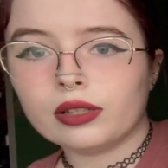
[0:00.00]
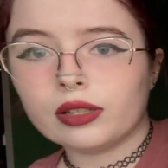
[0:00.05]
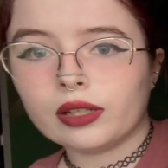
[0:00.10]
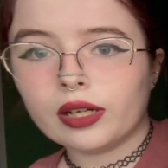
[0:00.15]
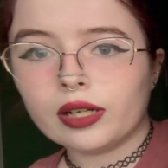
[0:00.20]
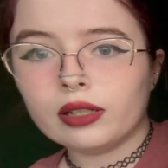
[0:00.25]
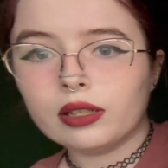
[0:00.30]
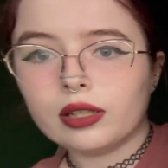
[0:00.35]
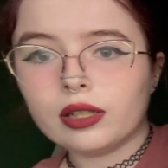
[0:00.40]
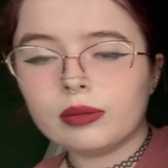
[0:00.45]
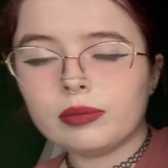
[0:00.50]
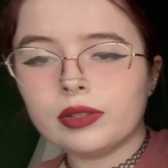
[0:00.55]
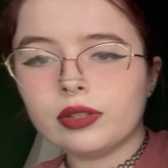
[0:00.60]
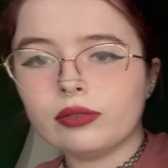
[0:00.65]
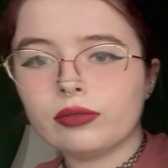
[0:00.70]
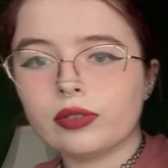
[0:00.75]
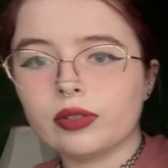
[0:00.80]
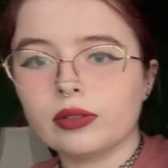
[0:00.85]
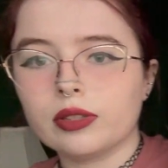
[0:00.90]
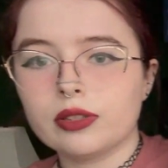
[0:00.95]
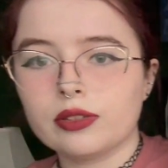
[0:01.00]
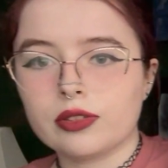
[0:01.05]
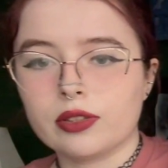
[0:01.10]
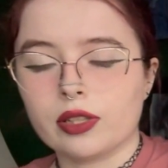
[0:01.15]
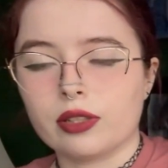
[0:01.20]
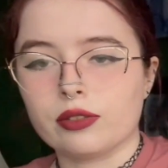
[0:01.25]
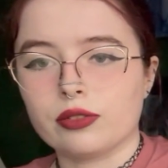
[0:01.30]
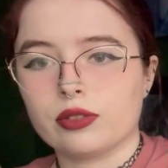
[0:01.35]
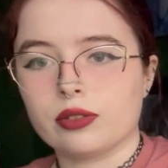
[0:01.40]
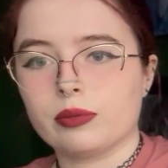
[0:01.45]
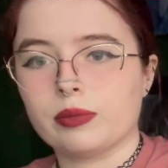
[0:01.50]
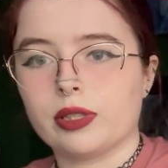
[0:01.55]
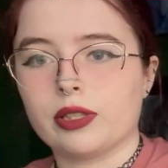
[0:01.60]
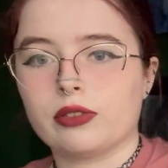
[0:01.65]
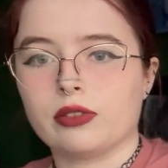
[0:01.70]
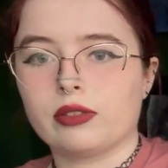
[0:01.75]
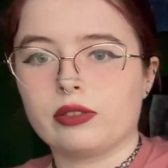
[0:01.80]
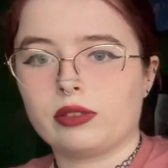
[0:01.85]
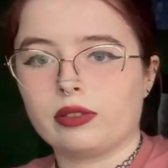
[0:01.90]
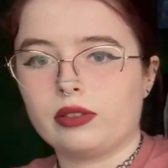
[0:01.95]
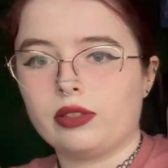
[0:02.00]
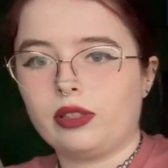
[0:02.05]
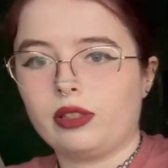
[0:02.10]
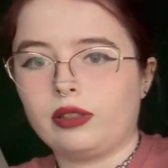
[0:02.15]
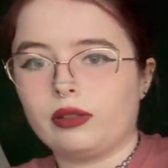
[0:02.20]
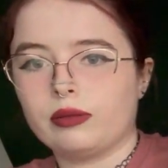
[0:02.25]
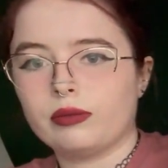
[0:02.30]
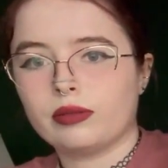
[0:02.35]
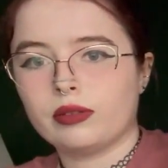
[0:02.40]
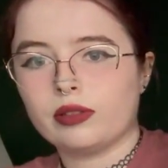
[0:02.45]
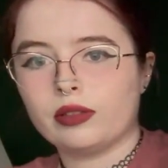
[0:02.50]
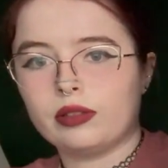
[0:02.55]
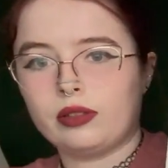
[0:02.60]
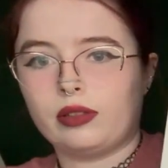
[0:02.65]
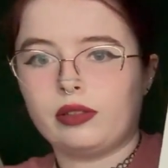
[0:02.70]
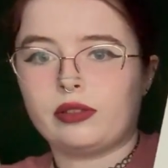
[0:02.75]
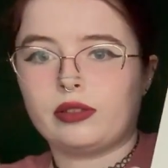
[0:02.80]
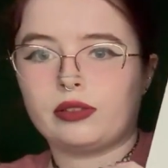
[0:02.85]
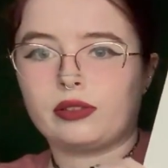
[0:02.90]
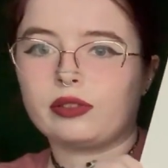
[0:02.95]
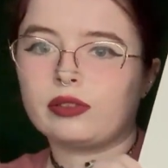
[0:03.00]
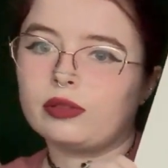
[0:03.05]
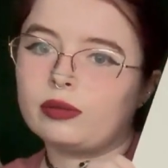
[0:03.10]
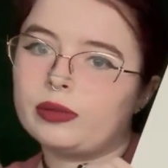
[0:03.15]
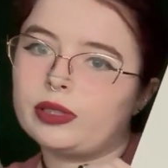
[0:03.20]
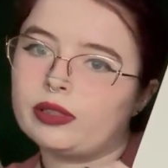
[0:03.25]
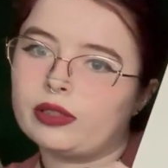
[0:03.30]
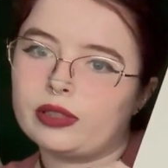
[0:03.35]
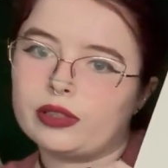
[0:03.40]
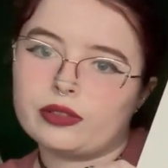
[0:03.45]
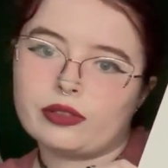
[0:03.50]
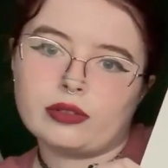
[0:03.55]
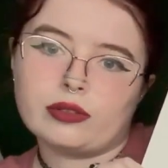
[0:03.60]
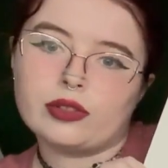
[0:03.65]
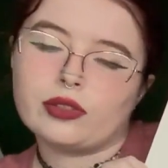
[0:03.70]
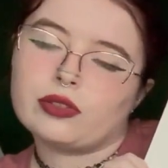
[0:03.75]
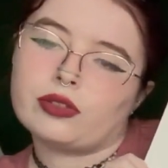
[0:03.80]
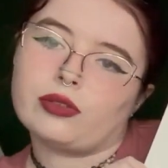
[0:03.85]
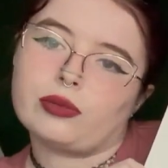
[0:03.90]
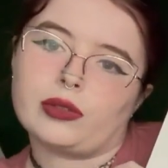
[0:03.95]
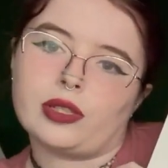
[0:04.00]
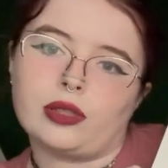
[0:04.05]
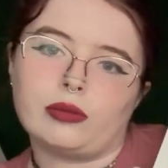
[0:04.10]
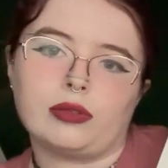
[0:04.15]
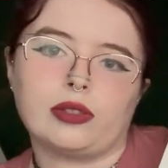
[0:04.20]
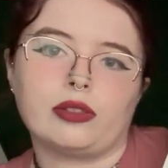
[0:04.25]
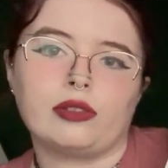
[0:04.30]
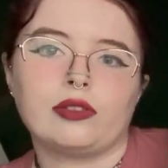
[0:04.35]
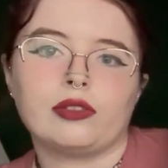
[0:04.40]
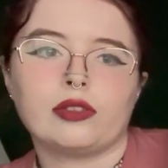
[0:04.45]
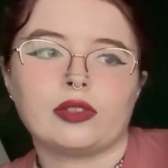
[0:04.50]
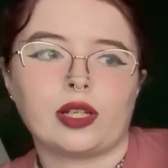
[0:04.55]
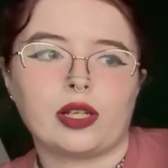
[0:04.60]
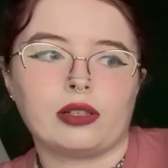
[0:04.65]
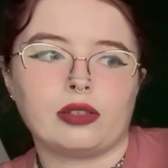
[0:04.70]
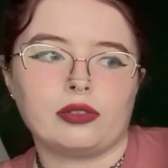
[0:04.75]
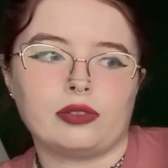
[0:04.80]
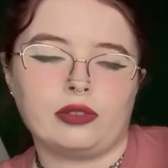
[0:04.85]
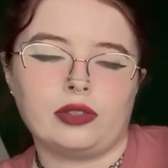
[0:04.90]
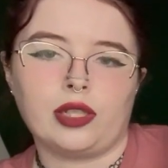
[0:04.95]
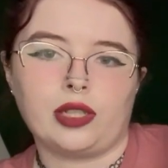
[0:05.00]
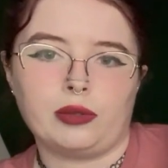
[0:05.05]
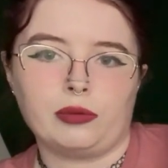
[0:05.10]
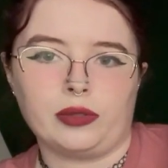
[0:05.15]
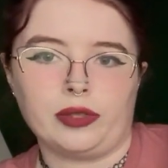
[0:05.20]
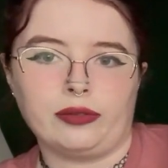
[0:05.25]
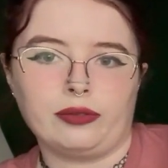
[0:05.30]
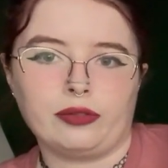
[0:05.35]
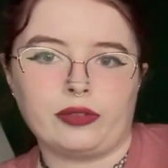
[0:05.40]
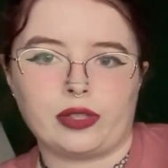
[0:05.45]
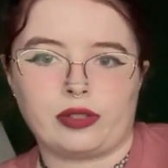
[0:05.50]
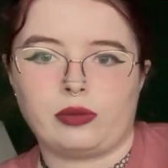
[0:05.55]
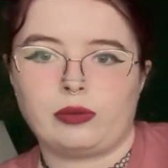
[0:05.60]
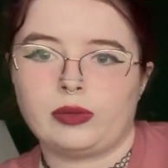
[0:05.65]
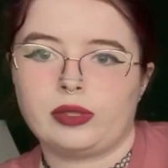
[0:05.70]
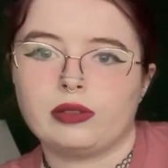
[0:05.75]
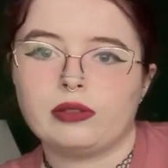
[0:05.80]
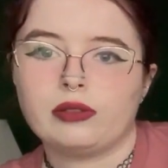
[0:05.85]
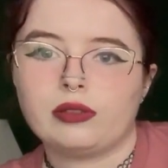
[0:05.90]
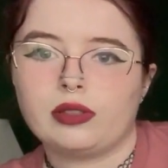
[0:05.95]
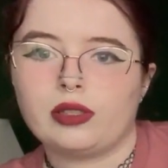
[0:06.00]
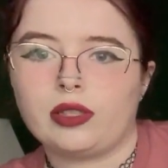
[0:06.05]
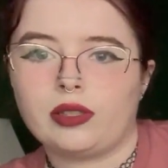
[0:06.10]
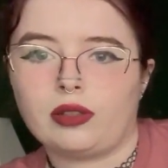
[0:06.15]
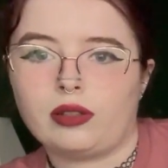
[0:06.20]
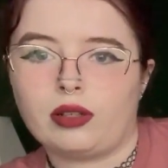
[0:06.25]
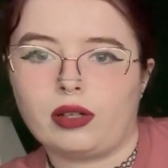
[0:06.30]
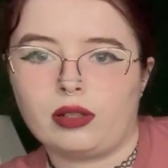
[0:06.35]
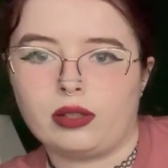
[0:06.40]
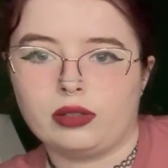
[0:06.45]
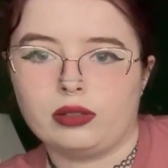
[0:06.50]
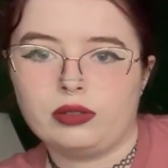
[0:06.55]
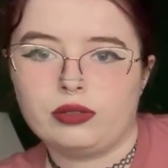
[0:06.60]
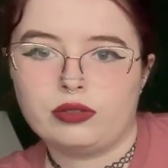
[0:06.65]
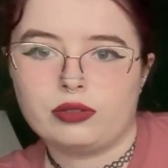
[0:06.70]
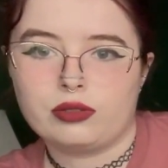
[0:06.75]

I kept it for nostalgia, basically, and also to be like, so this is where I was as day 1 freshman in college,